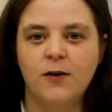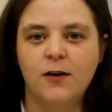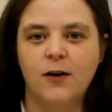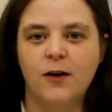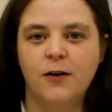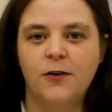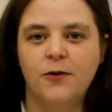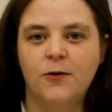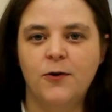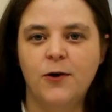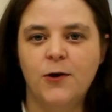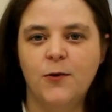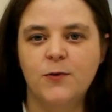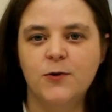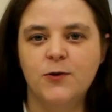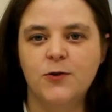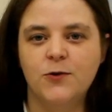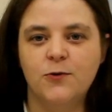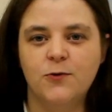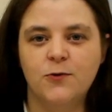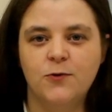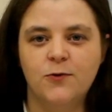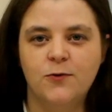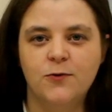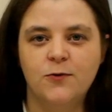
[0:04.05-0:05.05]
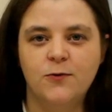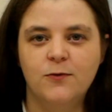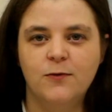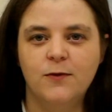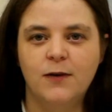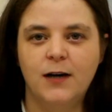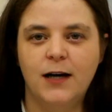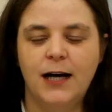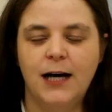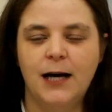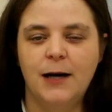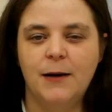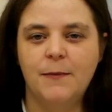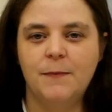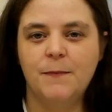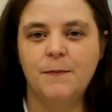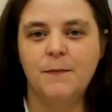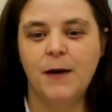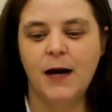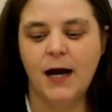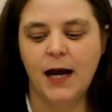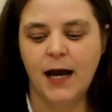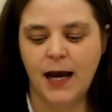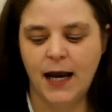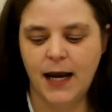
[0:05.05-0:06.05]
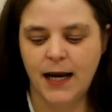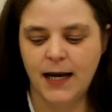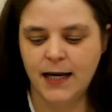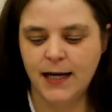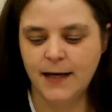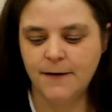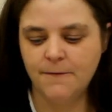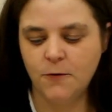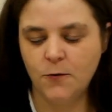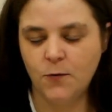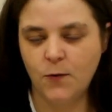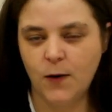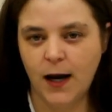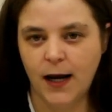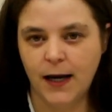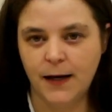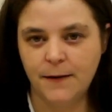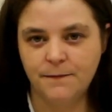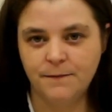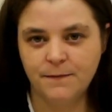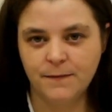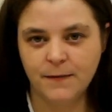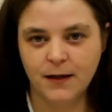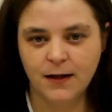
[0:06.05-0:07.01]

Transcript: and I thought I would do a giveaway.